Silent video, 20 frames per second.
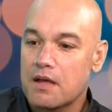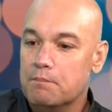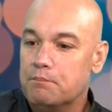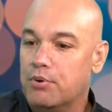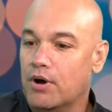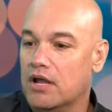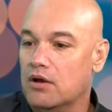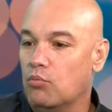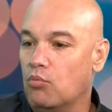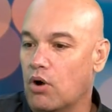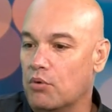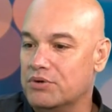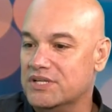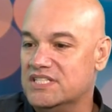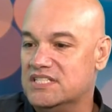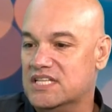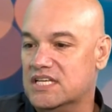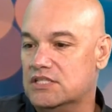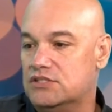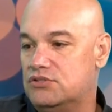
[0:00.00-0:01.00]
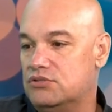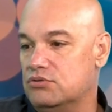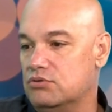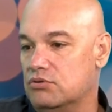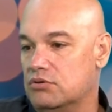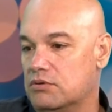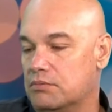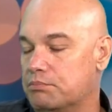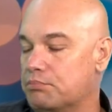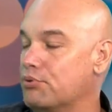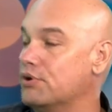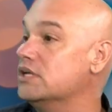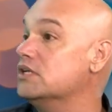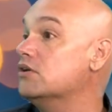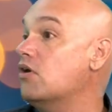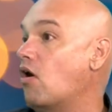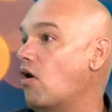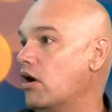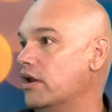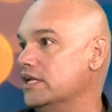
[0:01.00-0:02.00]
But what we did to bring
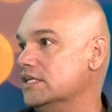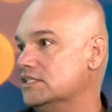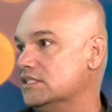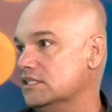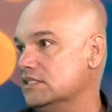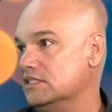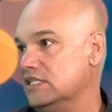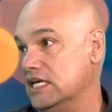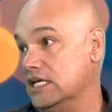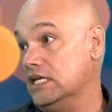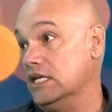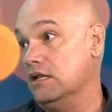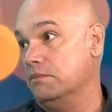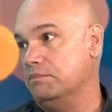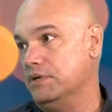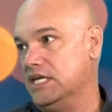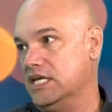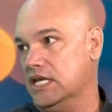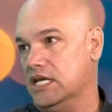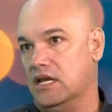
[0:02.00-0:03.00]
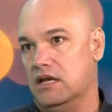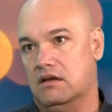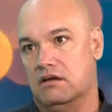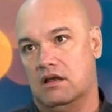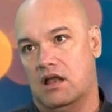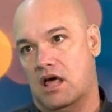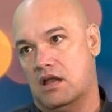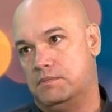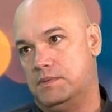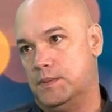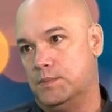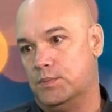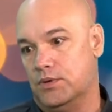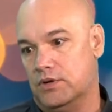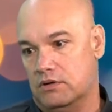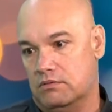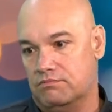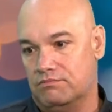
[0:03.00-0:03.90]
audiences in at the beginning, a lot of people,